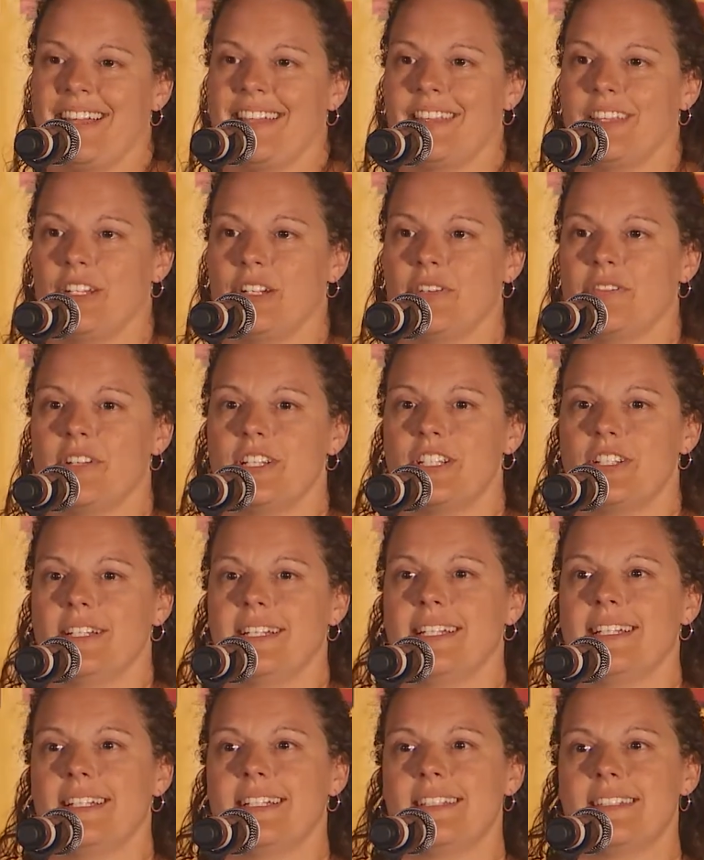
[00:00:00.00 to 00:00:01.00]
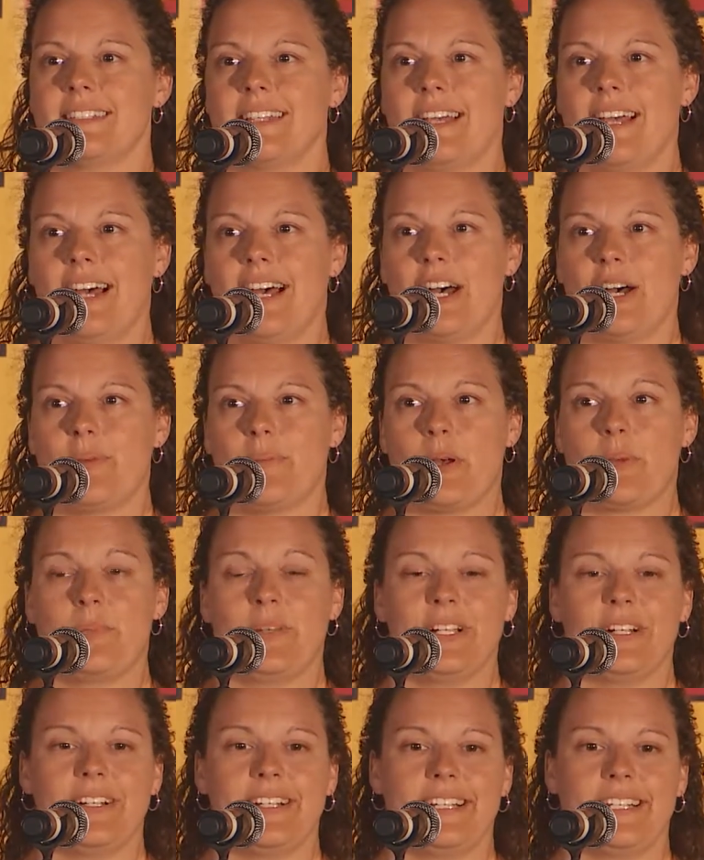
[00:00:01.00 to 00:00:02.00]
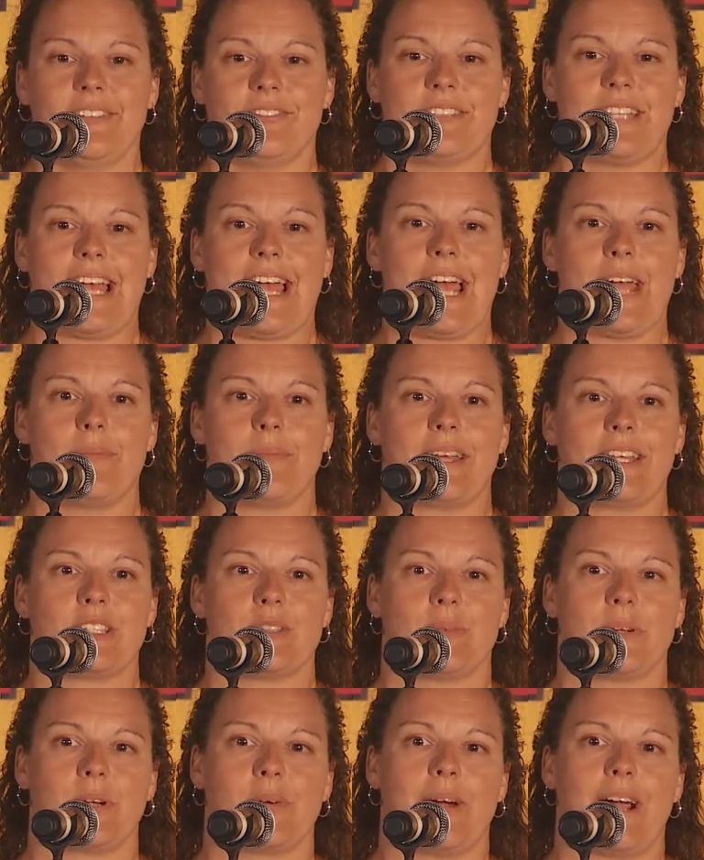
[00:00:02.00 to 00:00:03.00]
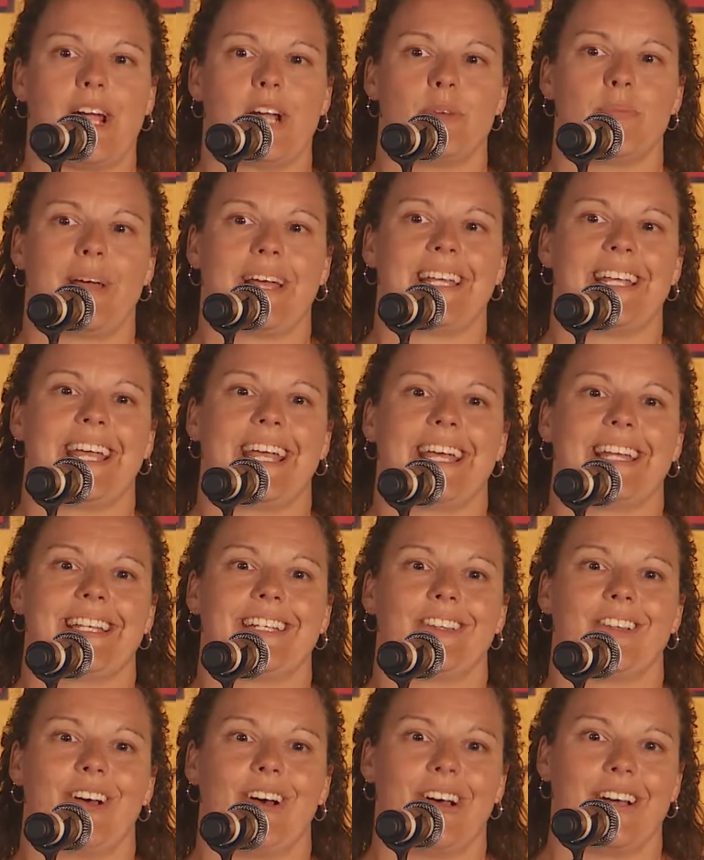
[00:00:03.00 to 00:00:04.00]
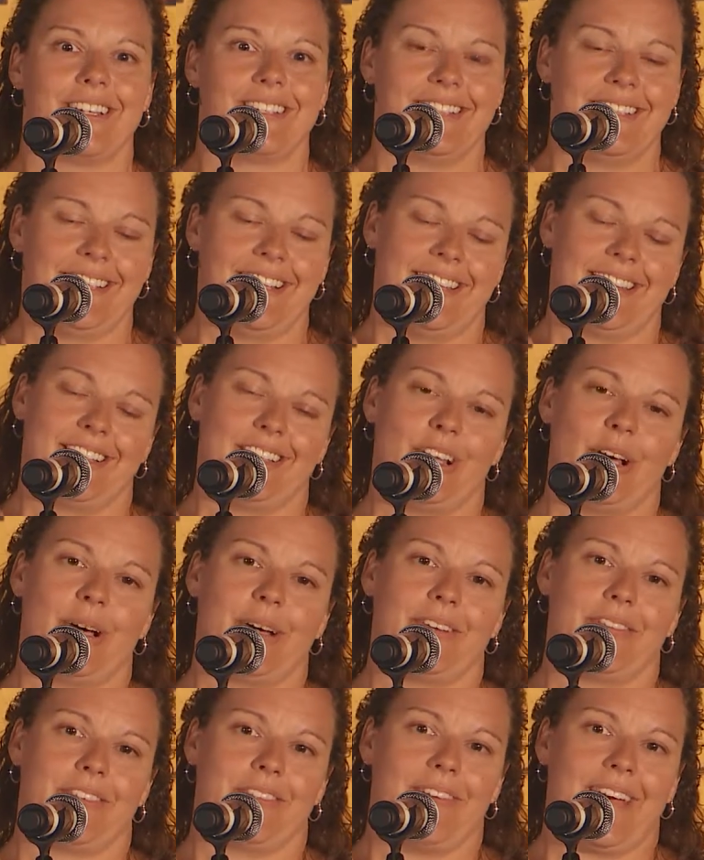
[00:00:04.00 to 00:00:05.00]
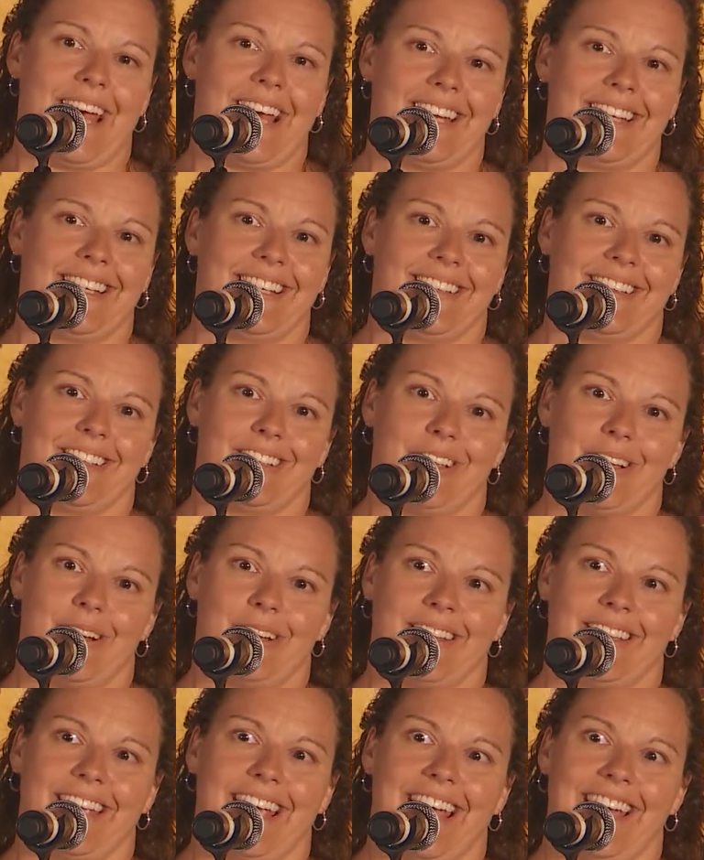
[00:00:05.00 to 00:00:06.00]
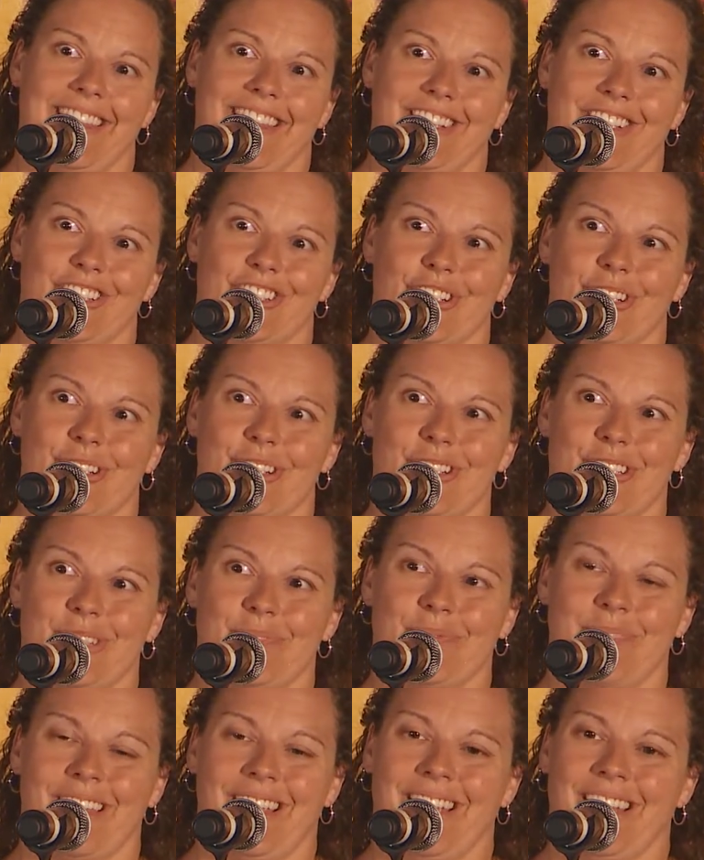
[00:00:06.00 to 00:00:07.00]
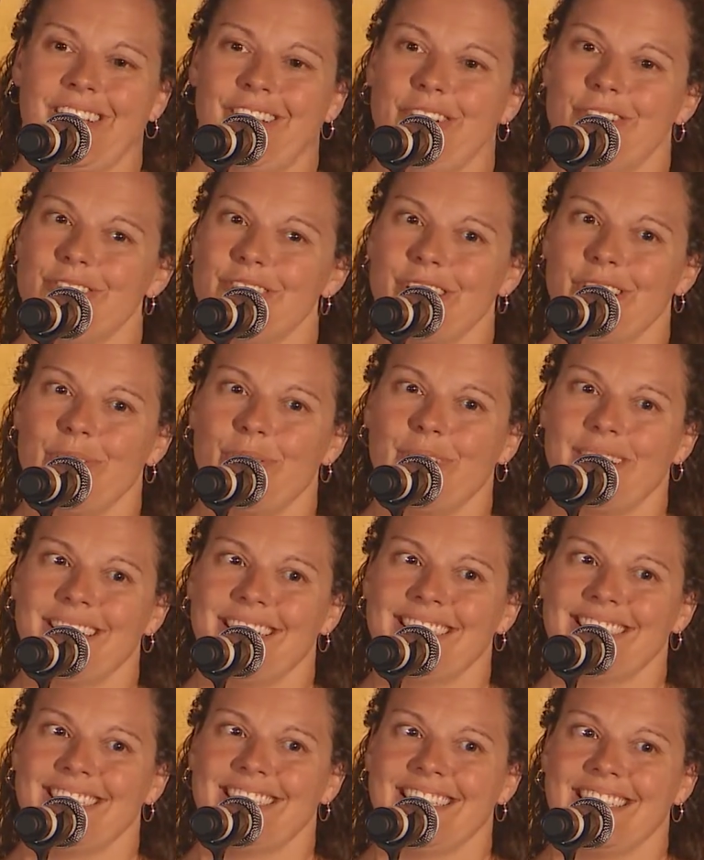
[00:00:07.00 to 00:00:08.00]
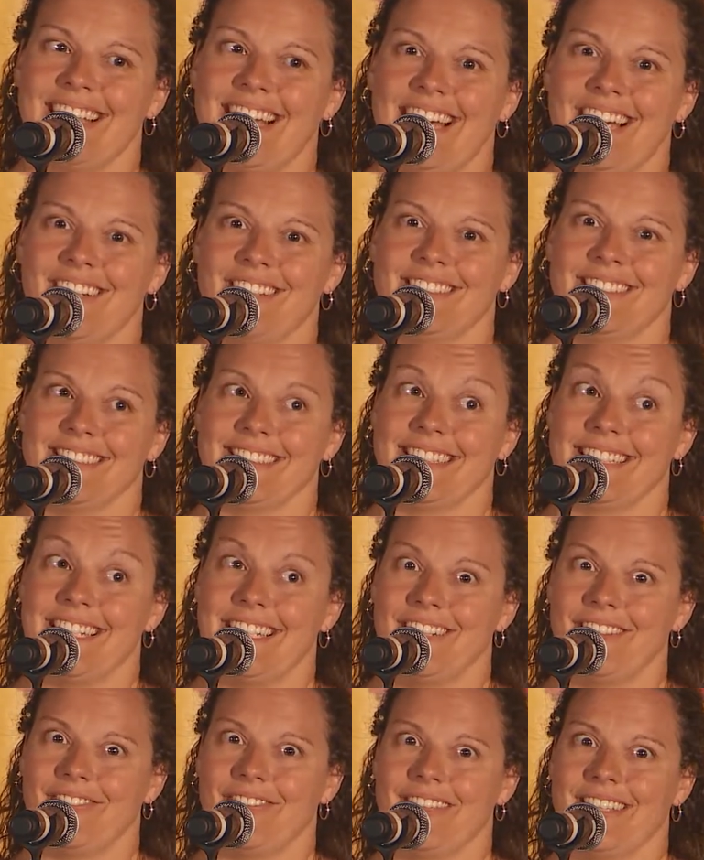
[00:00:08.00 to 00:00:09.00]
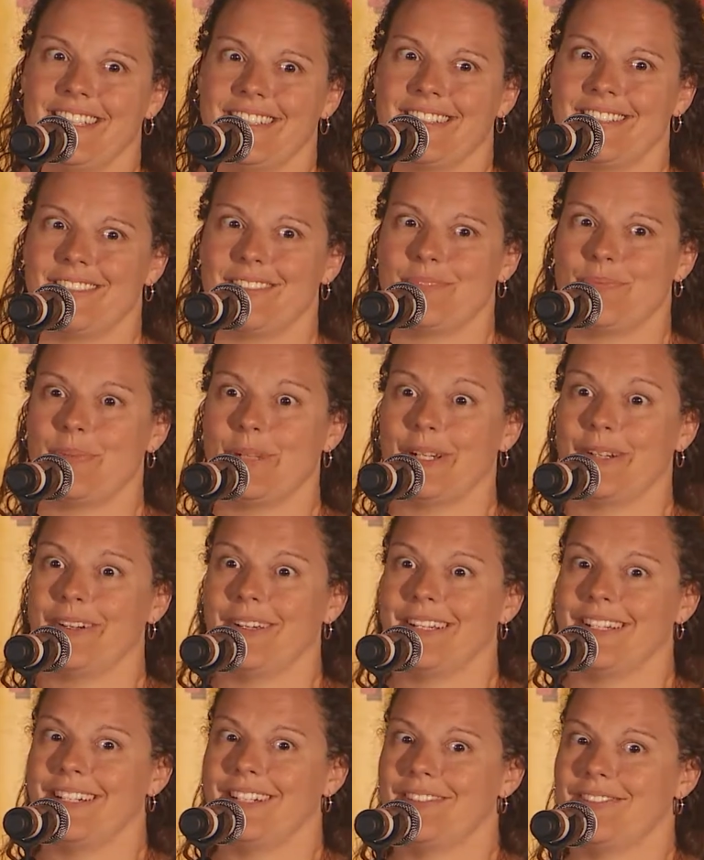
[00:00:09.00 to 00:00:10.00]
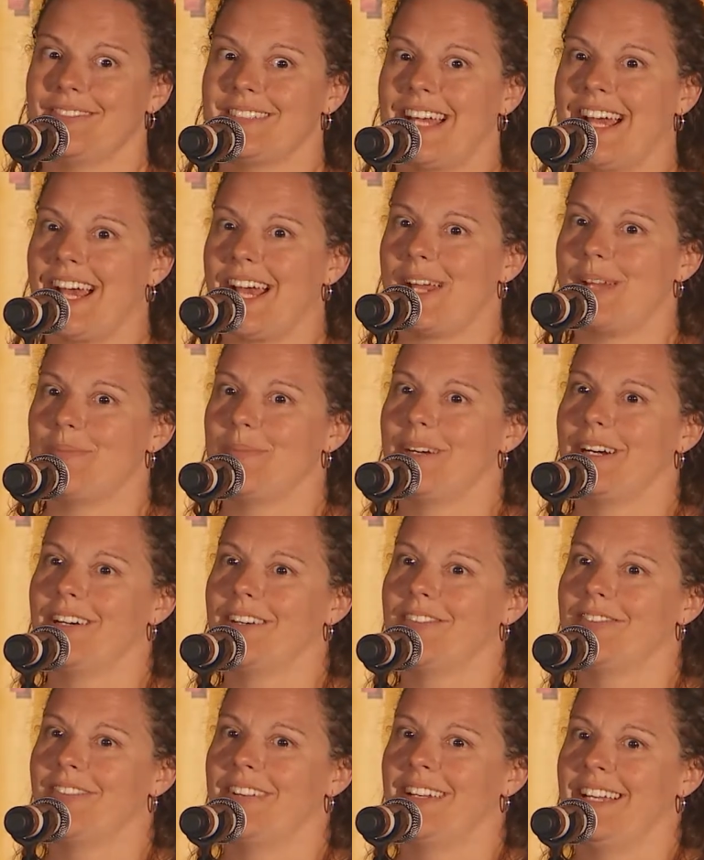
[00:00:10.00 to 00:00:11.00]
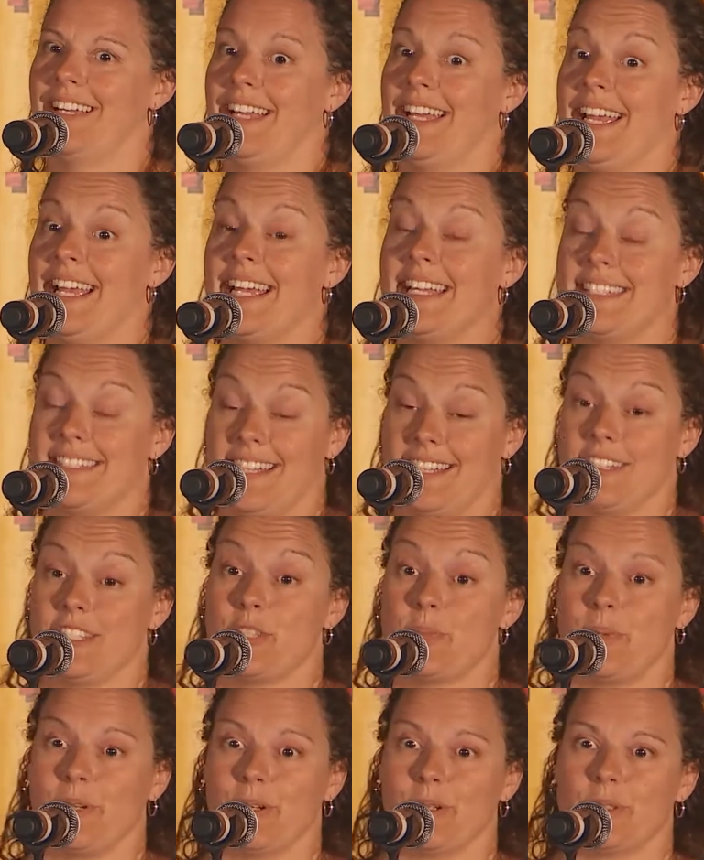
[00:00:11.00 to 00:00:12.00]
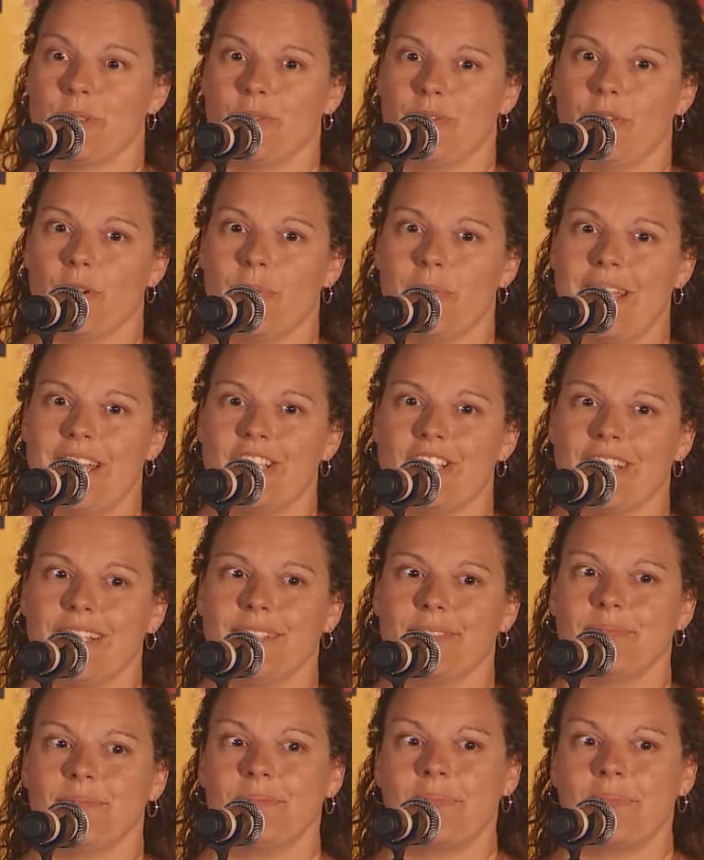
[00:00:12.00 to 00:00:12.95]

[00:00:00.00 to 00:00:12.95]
The novitiate is a period of time that's required by canon law, the law of the Vatican, the law of the Catholic Church. Usually one isn't allowed to leave this period of time of intense spiritual formation.